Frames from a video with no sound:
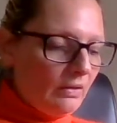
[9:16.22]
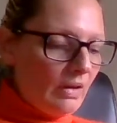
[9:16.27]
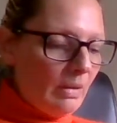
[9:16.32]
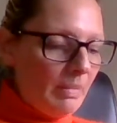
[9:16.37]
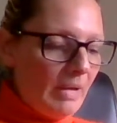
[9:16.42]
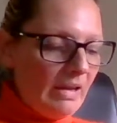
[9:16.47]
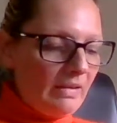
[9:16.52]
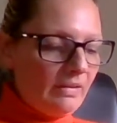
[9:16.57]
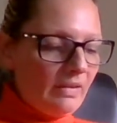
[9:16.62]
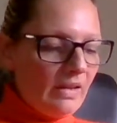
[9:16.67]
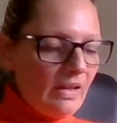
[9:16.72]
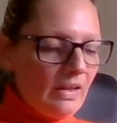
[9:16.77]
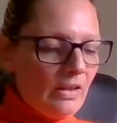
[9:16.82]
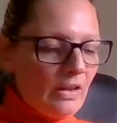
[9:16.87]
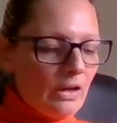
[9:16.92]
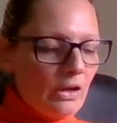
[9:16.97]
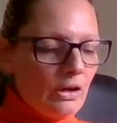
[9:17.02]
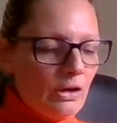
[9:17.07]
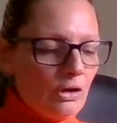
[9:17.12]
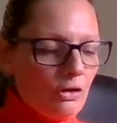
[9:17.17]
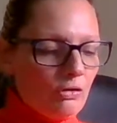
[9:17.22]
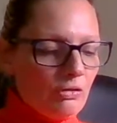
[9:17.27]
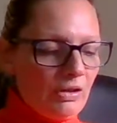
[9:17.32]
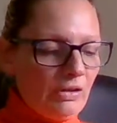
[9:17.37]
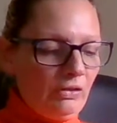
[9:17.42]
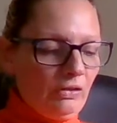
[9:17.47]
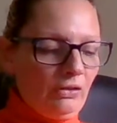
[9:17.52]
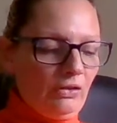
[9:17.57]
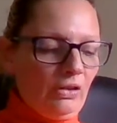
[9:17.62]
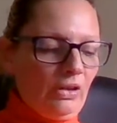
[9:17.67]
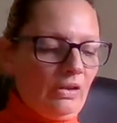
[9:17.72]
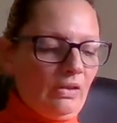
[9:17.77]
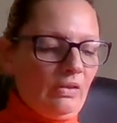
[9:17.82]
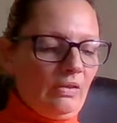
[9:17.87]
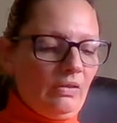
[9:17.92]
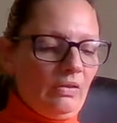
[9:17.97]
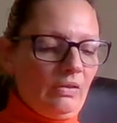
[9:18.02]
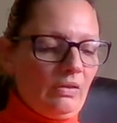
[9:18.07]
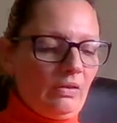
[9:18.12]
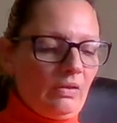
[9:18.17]
So basically the
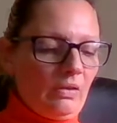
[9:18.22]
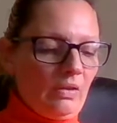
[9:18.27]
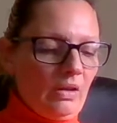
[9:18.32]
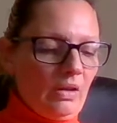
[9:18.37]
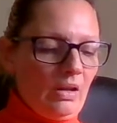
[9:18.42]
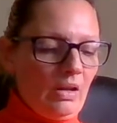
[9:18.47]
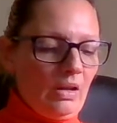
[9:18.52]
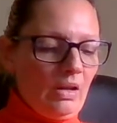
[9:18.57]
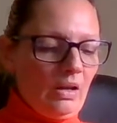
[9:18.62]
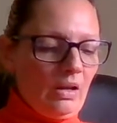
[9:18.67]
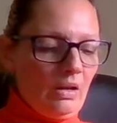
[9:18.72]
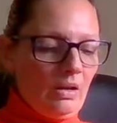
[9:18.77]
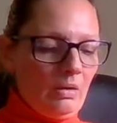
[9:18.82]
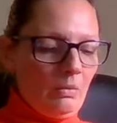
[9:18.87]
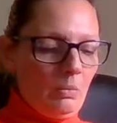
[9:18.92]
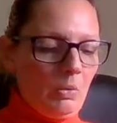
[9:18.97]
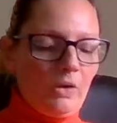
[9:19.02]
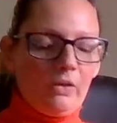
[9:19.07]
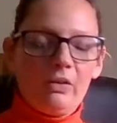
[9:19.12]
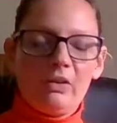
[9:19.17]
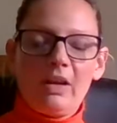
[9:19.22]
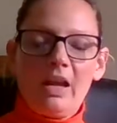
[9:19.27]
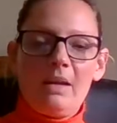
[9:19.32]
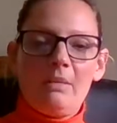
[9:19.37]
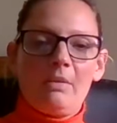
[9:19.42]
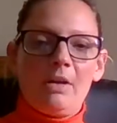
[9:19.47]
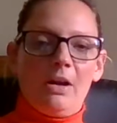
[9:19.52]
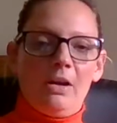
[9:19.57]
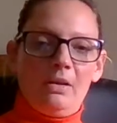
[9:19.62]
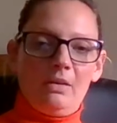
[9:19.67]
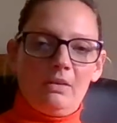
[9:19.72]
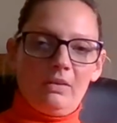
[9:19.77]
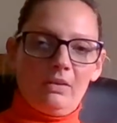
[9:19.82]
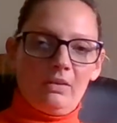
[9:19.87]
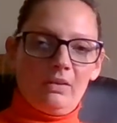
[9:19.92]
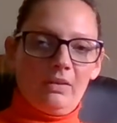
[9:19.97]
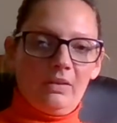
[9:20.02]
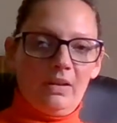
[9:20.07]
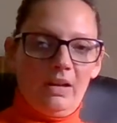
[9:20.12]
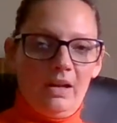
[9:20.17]
Christians were
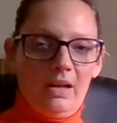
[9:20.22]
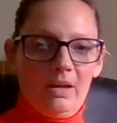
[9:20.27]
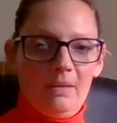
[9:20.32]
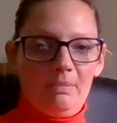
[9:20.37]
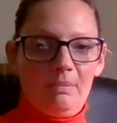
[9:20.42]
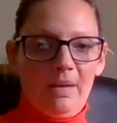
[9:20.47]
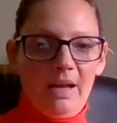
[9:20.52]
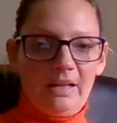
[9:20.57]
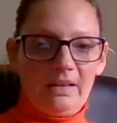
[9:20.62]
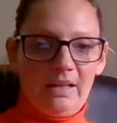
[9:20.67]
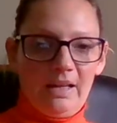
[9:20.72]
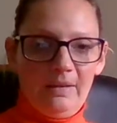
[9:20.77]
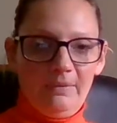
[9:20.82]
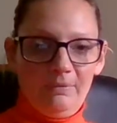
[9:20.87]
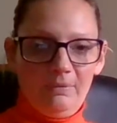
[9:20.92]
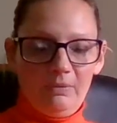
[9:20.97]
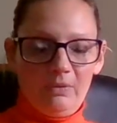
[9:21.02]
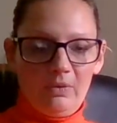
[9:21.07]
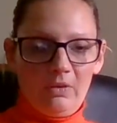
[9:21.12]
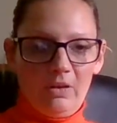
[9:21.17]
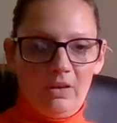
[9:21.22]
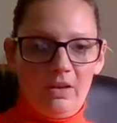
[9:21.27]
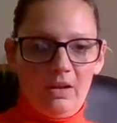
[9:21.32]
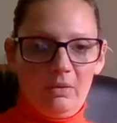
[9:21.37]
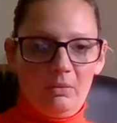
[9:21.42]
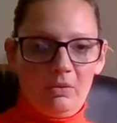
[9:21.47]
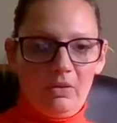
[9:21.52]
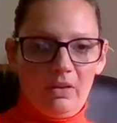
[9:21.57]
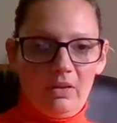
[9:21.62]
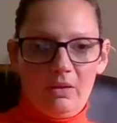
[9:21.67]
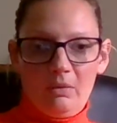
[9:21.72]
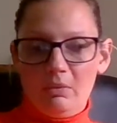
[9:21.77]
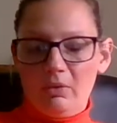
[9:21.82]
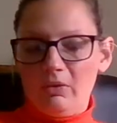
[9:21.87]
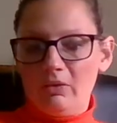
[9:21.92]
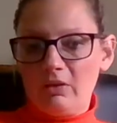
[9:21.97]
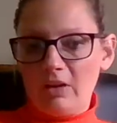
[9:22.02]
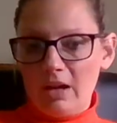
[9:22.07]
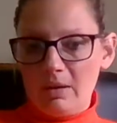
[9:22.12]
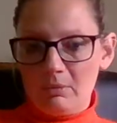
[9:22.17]
scapegoats back then, so they were
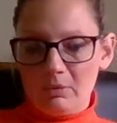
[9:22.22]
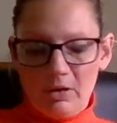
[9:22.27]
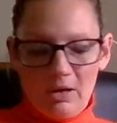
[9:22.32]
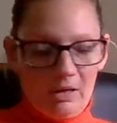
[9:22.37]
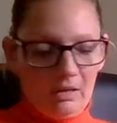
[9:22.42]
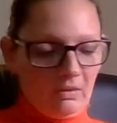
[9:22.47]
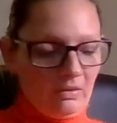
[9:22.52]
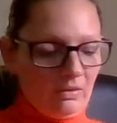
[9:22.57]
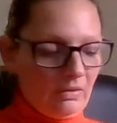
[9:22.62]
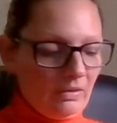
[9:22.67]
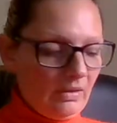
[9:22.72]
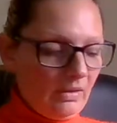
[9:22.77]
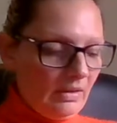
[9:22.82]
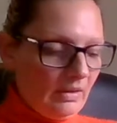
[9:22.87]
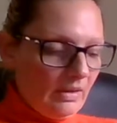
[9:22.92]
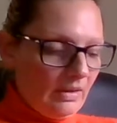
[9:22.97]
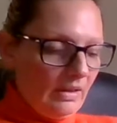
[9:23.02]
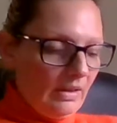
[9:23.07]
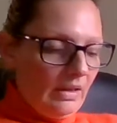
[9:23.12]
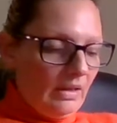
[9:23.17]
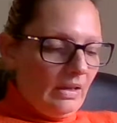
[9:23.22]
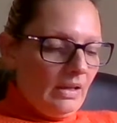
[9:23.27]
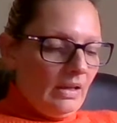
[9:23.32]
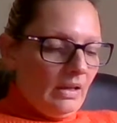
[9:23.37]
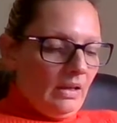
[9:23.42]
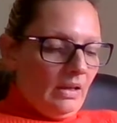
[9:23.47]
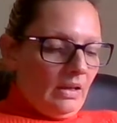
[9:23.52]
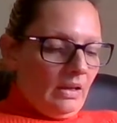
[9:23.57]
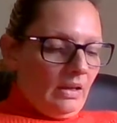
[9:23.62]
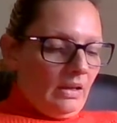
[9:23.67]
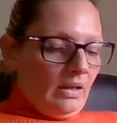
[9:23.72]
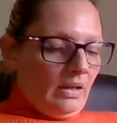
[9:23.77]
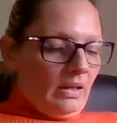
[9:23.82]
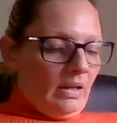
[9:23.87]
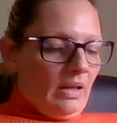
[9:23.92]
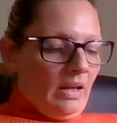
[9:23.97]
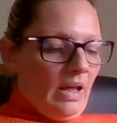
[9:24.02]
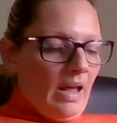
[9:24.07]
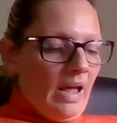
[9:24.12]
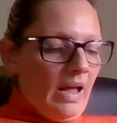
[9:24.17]
the scapegoats.
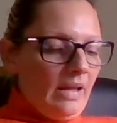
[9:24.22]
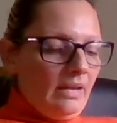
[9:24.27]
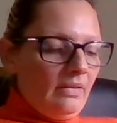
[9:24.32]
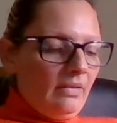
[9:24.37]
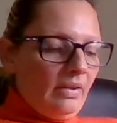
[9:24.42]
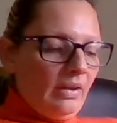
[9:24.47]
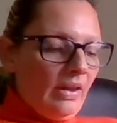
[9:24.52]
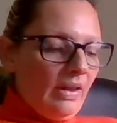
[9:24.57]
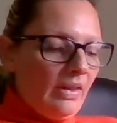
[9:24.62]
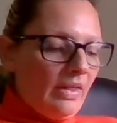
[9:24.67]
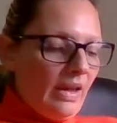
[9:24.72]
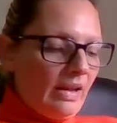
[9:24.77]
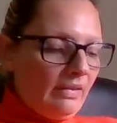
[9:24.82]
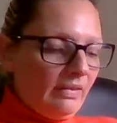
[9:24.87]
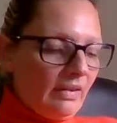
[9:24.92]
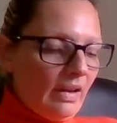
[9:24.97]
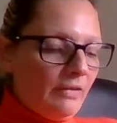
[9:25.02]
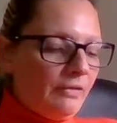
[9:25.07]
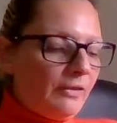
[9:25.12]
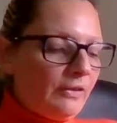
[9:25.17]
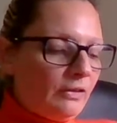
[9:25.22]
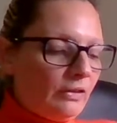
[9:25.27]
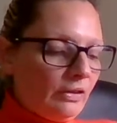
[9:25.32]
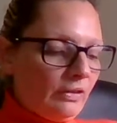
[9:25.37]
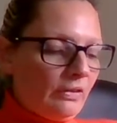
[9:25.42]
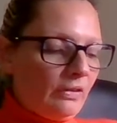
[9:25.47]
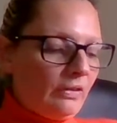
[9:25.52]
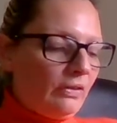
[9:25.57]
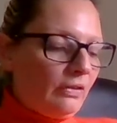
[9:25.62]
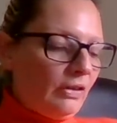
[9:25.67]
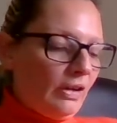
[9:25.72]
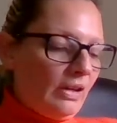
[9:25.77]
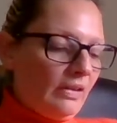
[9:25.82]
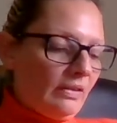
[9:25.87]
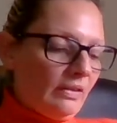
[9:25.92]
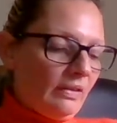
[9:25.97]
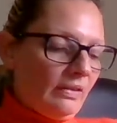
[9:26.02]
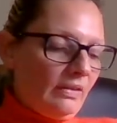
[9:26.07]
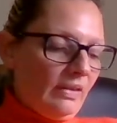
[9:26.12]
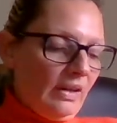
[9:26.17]
And they suffered just as
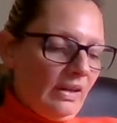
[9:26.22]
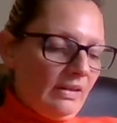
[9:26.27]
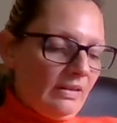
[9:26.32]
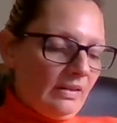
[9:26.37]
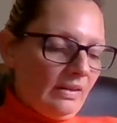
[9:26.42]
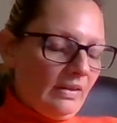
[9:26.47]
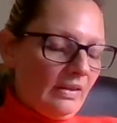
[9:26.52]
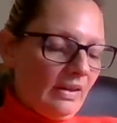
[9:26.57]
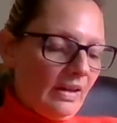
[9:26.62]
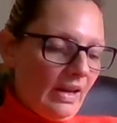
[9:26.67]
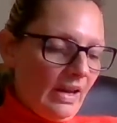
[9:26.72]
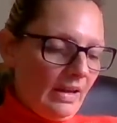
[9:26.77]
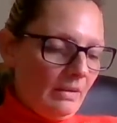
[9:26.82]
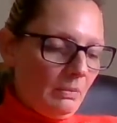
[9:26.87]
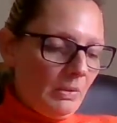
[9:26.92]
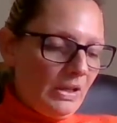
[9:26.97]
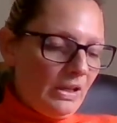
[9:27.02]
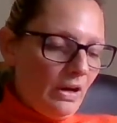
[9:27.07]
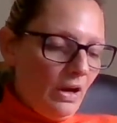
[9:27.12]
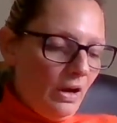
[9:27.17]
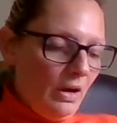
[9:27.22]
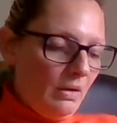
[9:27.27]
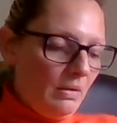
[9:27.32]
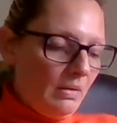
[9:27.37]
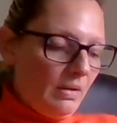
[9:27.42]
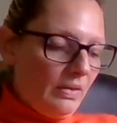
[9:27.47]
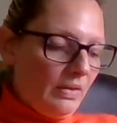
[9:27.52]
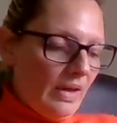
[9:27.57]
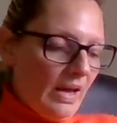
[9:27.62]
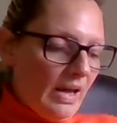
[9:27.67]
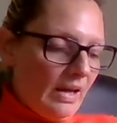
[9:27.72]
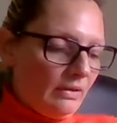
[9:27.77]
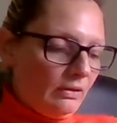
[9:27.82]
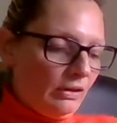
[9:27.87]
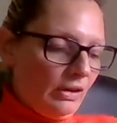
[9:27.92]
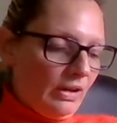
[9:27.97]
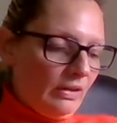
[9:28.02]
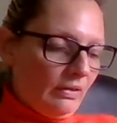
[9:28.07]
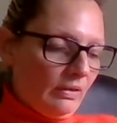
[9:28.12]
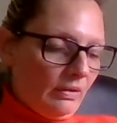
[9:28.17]
Jesus did. And we know that
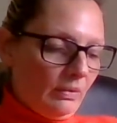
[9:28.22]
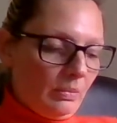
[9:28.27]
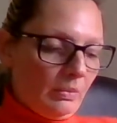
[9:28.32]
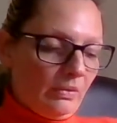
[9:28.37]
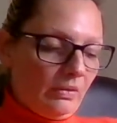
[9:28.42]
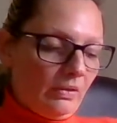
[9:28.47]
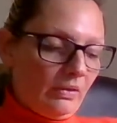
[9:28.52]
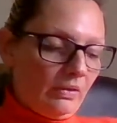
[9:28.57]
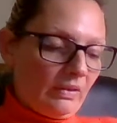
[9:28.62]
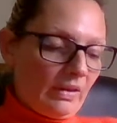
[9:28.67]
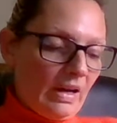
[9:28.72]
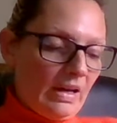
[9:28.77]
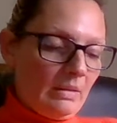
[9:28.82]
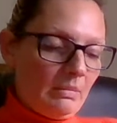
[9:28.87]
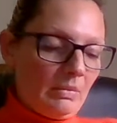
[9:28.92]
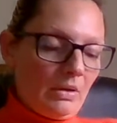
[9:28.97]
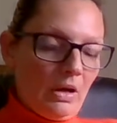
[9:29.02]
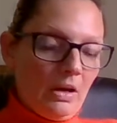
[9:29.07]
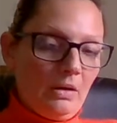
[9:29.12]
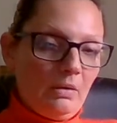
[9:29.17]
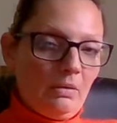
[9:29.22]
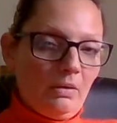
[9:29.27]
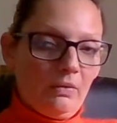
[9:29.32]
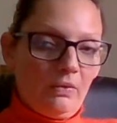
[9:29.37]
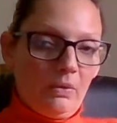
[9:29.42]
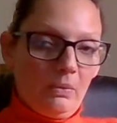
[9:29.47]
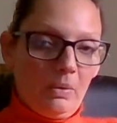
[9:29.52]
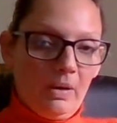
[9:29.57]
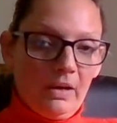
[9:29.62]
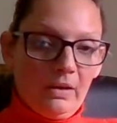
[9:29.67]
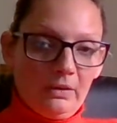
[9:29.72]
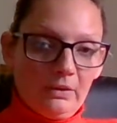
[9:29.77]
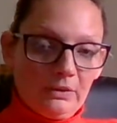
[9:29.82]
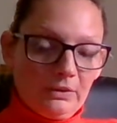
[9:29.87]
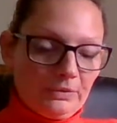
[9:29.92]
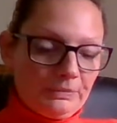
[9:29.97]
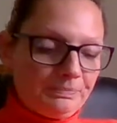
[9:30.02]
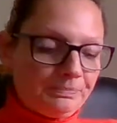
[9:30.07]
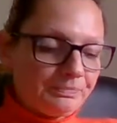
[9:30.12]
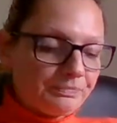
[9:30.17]
Jesus was the scapegoat of the
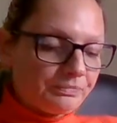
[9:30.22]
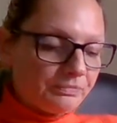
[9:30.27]
world.